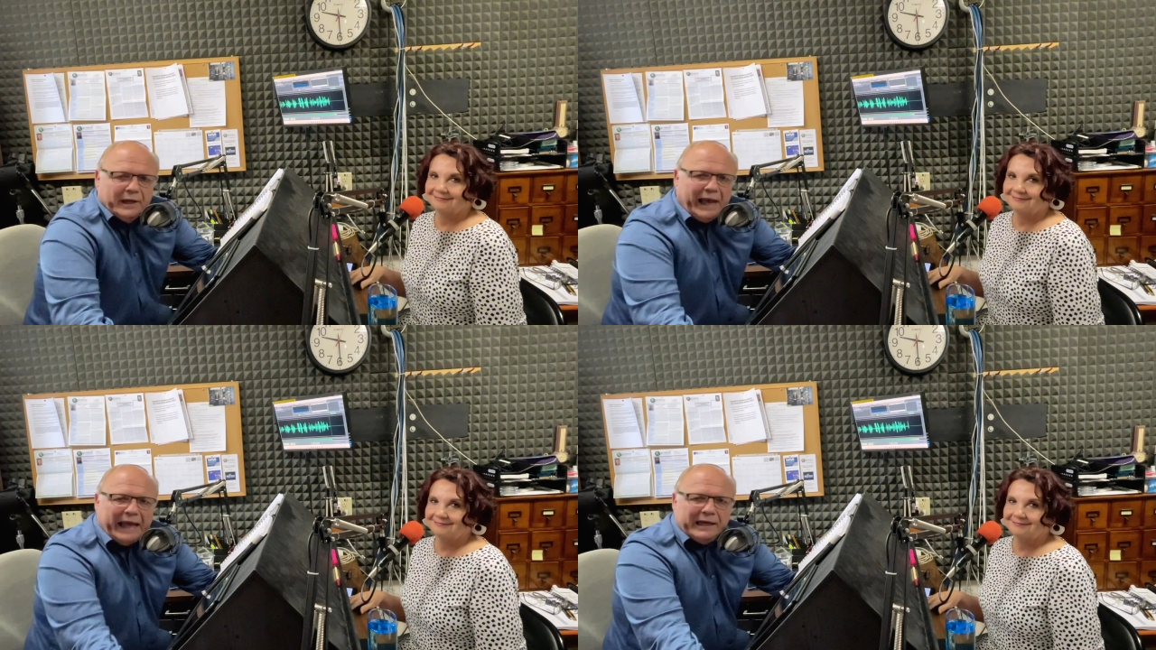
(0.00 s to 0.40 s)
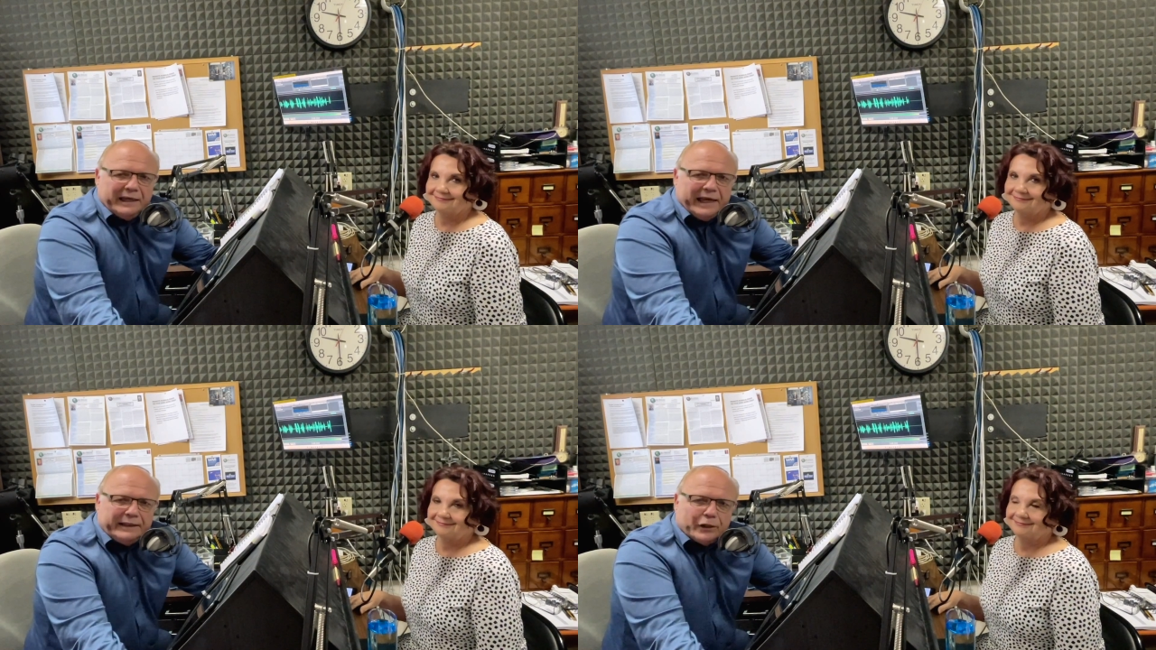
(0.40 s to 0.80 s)
Speaker 1: and
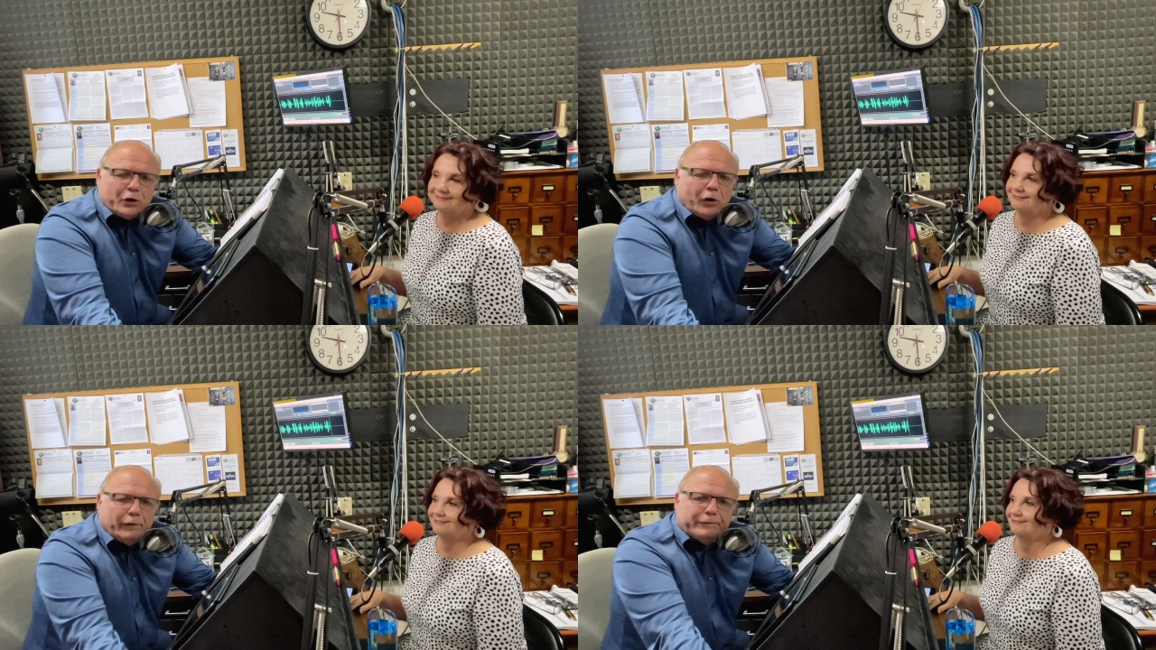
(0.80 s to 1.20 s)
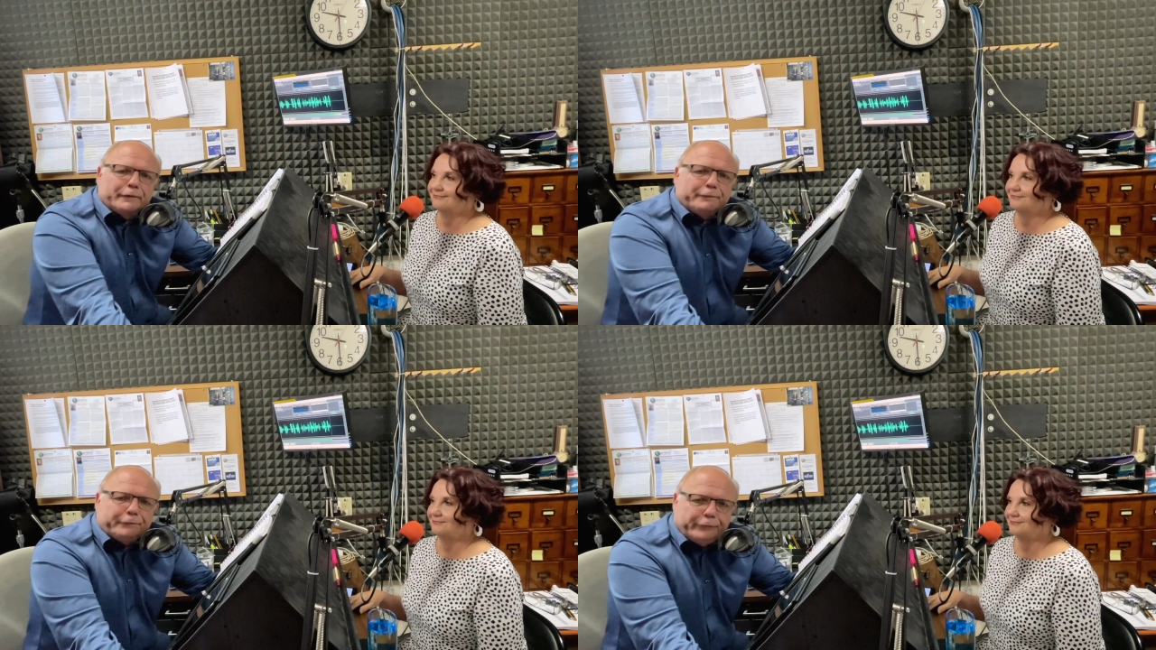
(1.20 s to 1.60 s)
led the call
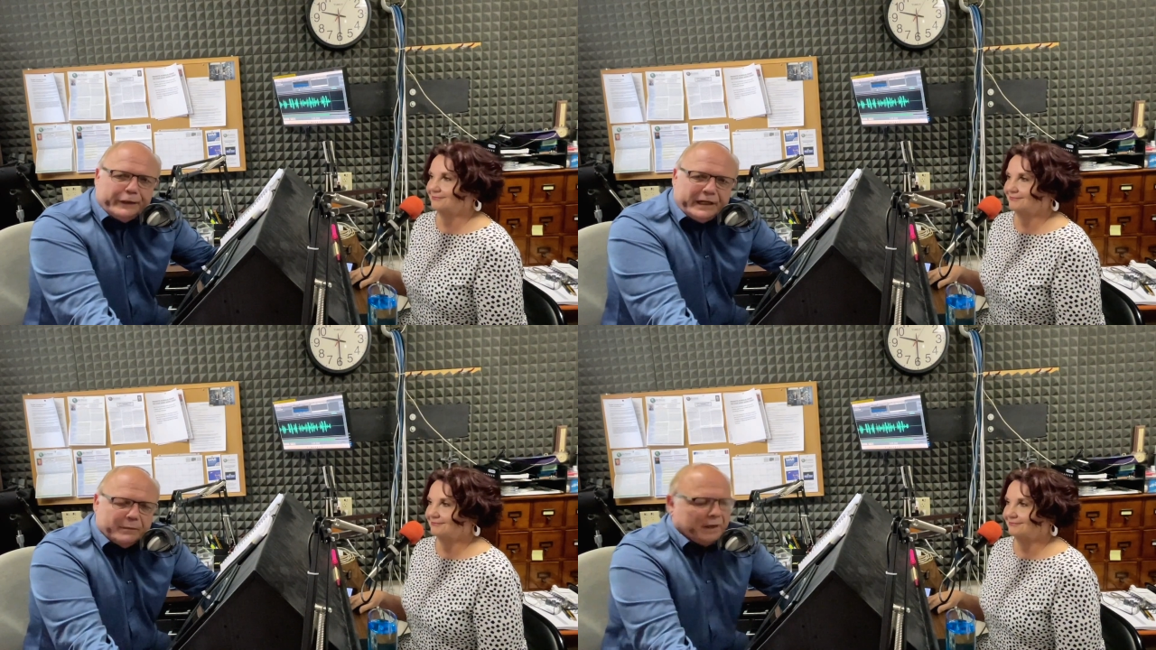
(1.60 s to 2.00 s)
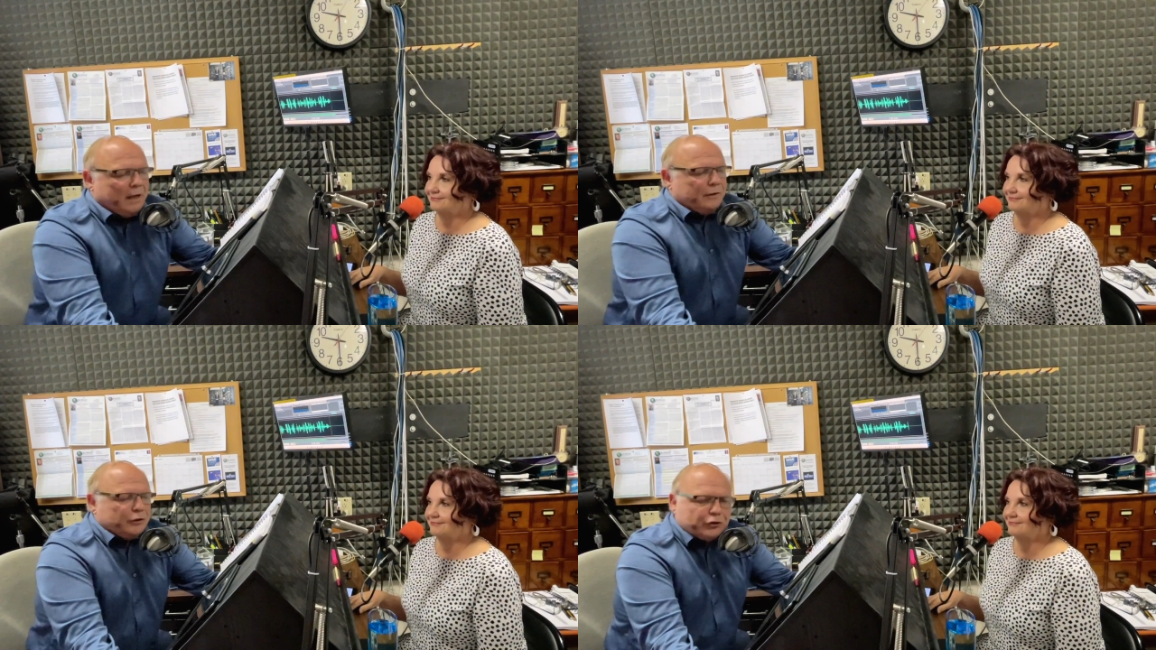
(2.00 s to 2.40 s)
for freedom.
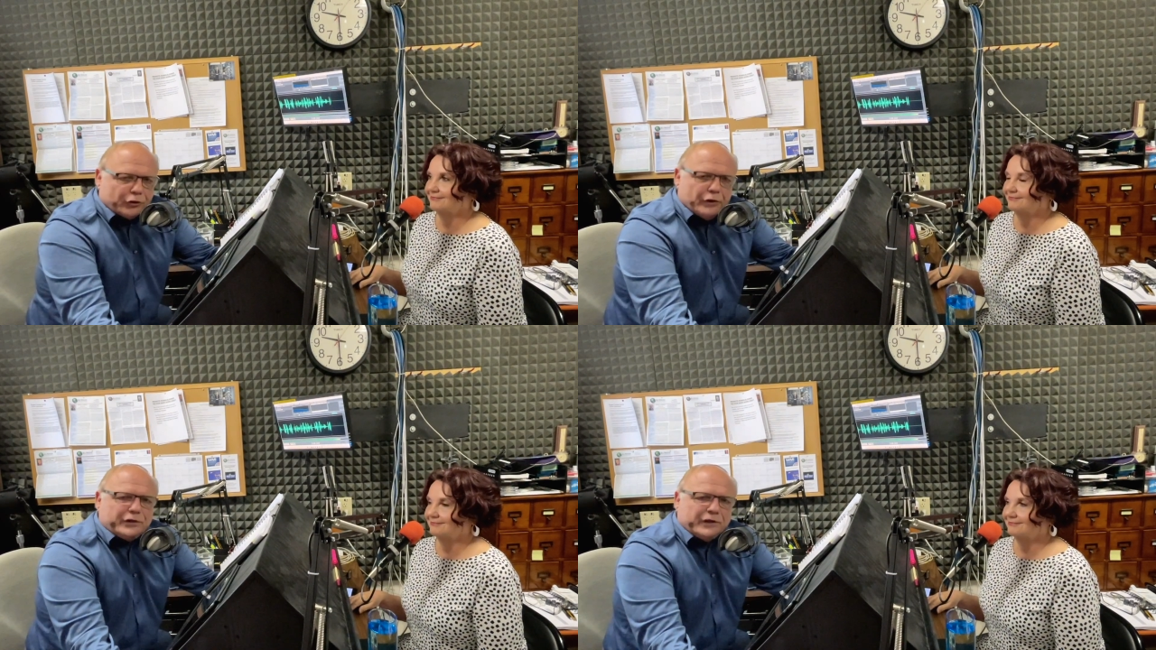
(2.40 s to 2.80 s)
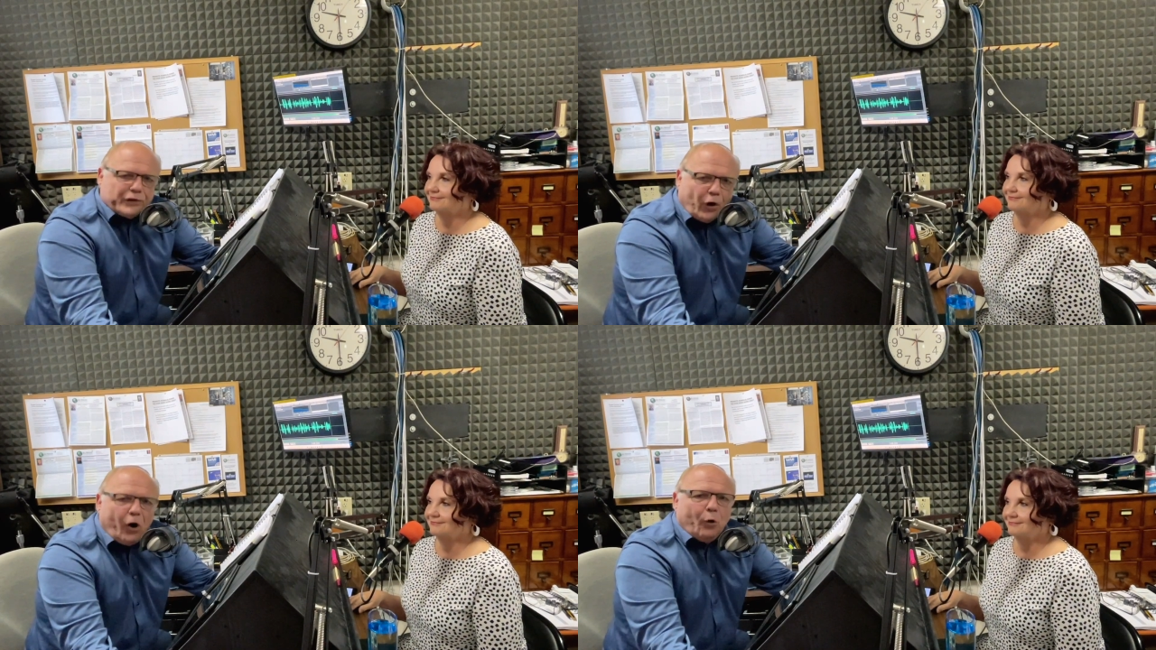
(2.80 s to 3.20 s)
The church has
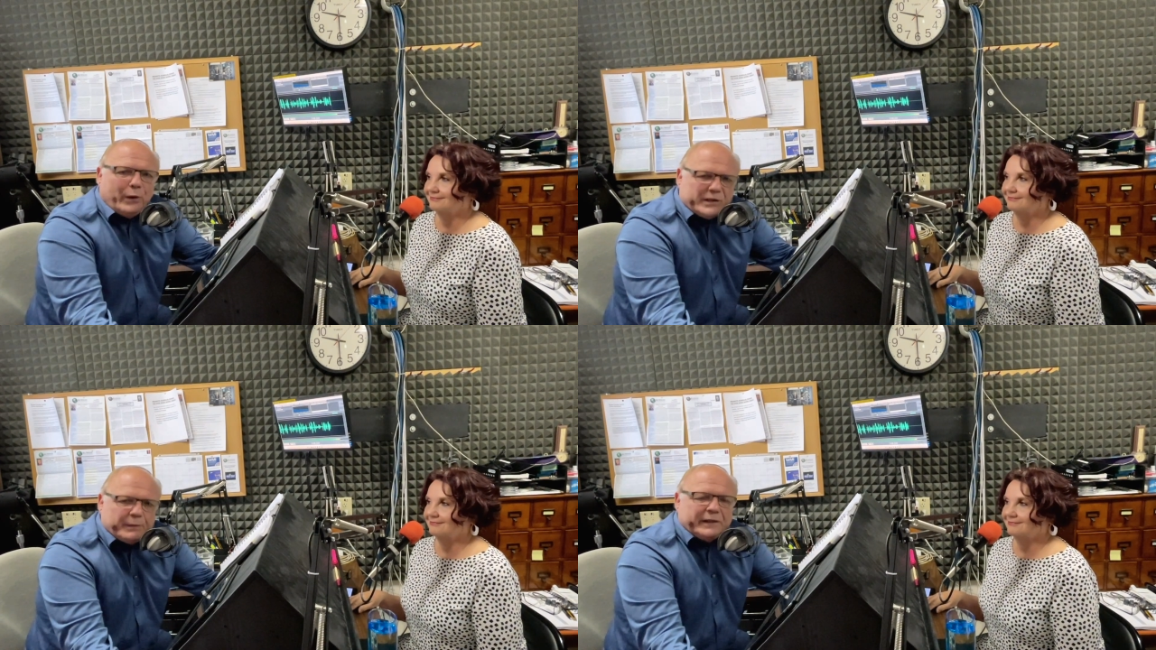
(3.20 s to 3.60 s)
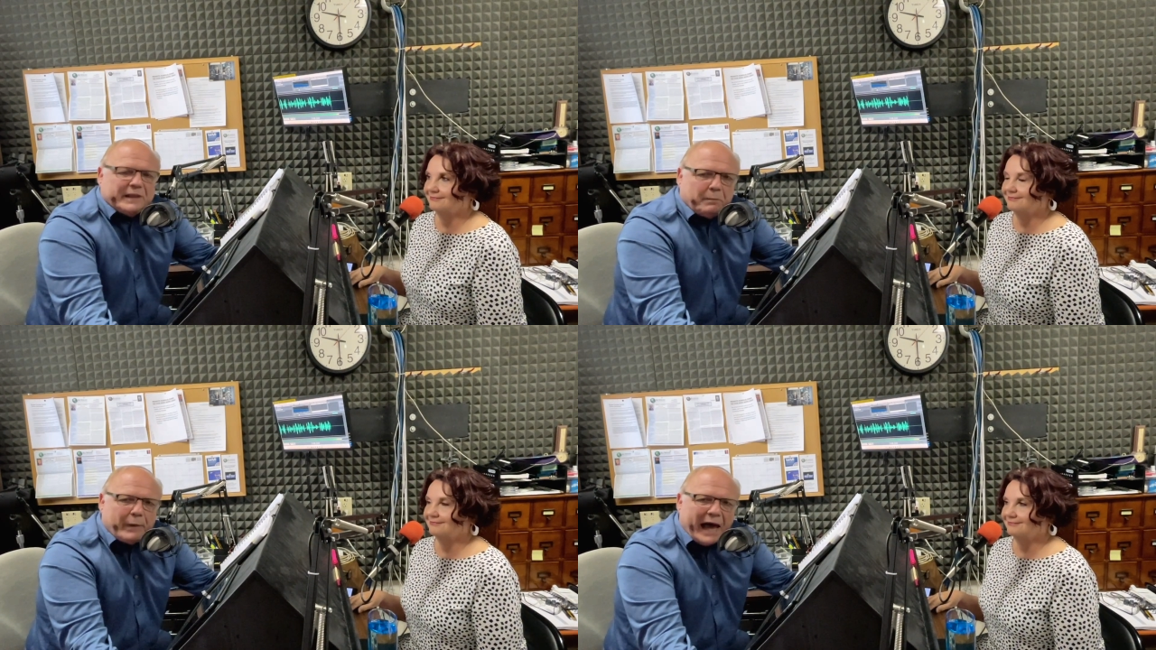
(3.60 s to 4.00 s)
always been
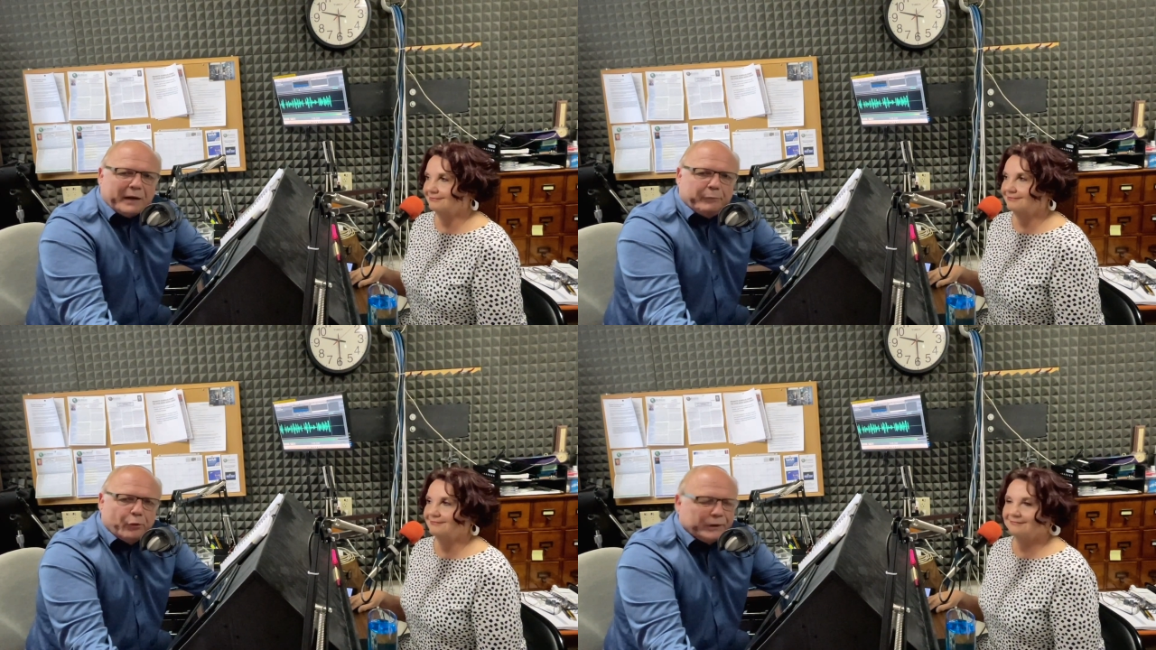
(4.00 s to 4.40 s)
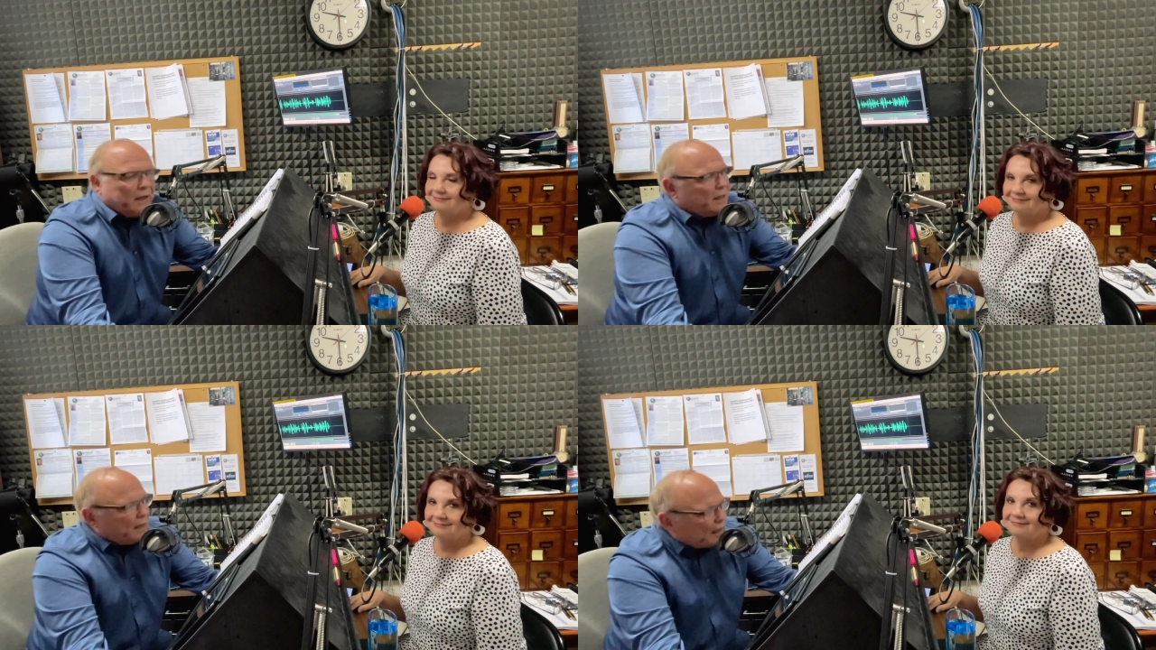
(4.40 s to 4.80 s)
the backbone
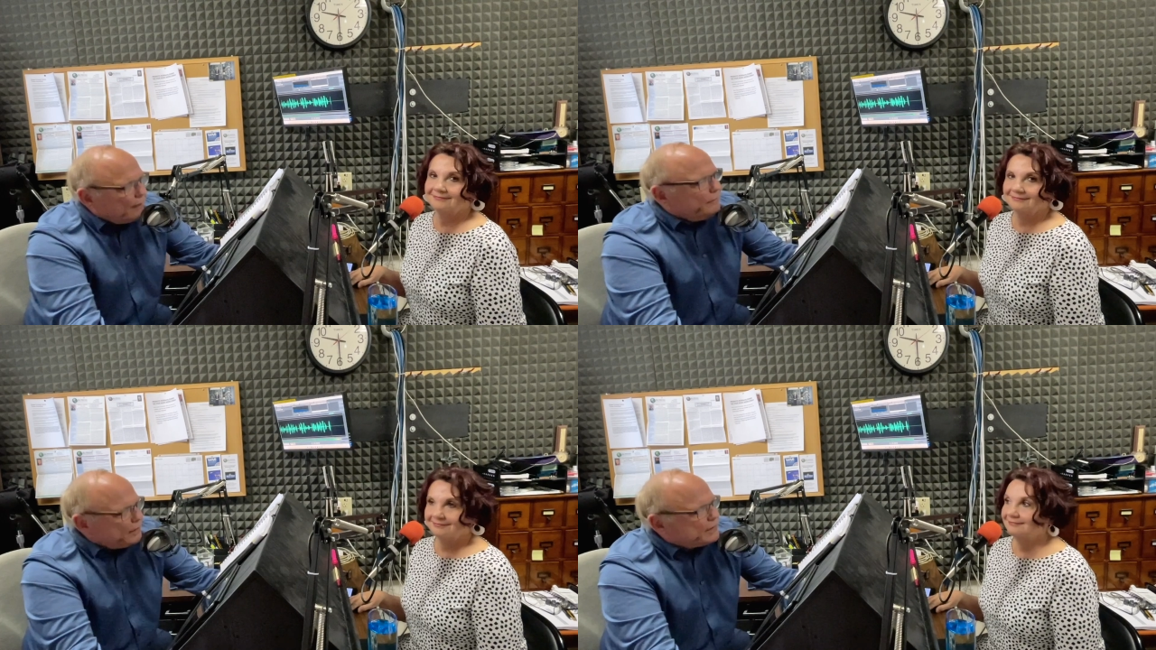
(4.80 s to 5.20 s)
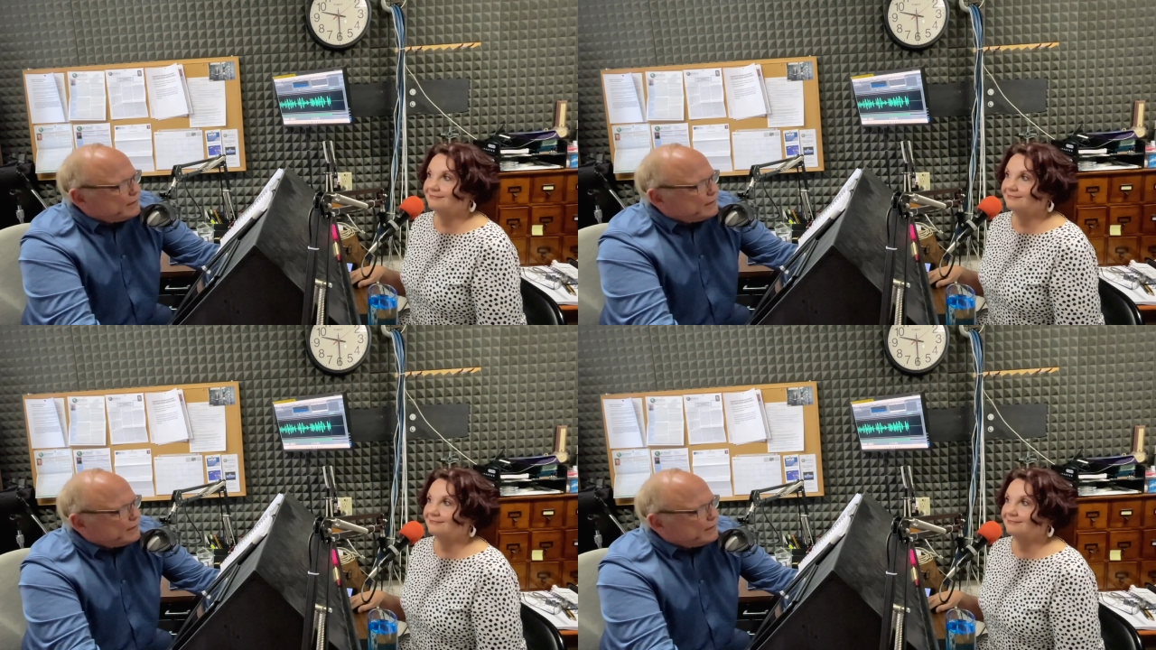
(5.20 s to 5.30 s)
of this